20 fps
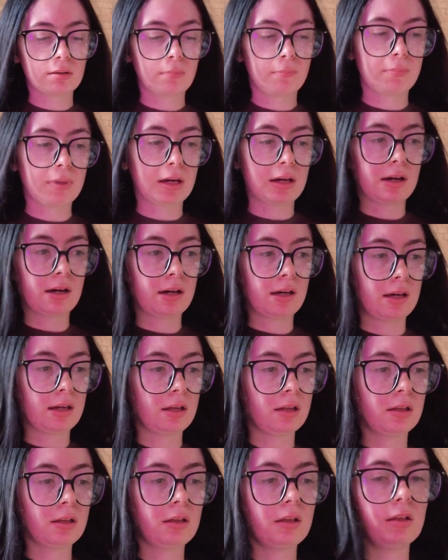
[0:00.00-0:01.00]

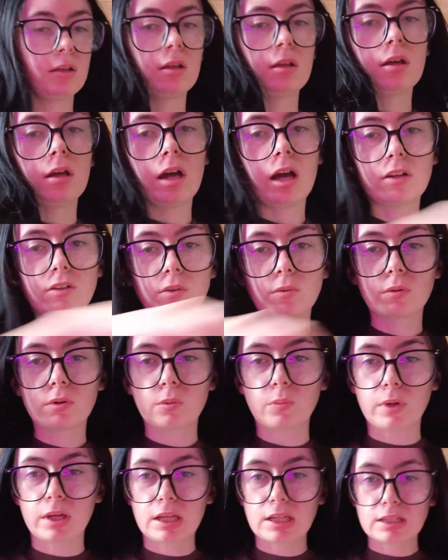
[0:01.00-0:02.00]
I don't want
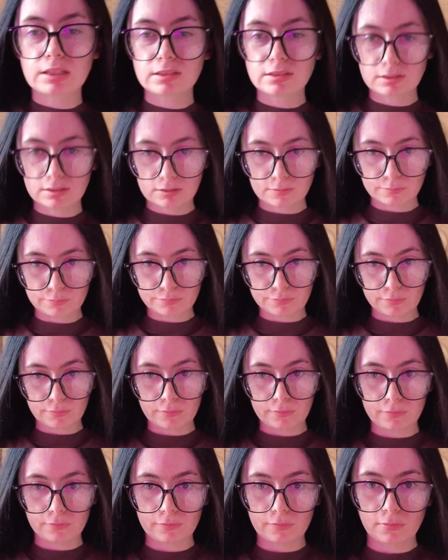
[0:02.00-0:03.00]
to waste
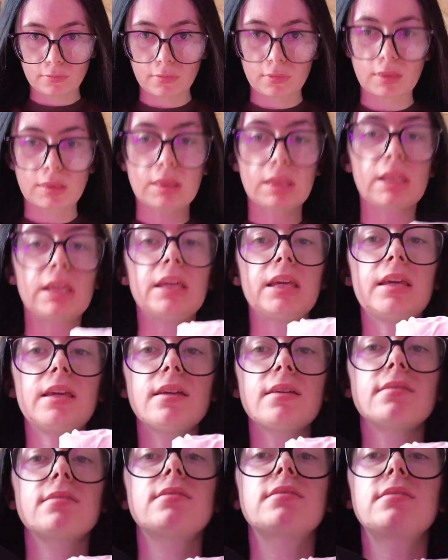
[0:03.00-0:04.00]

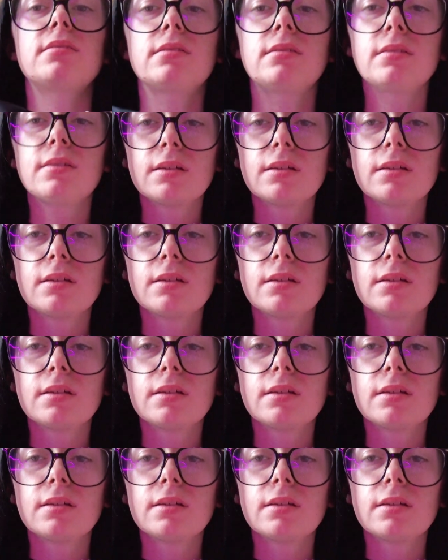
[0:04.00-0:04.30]
these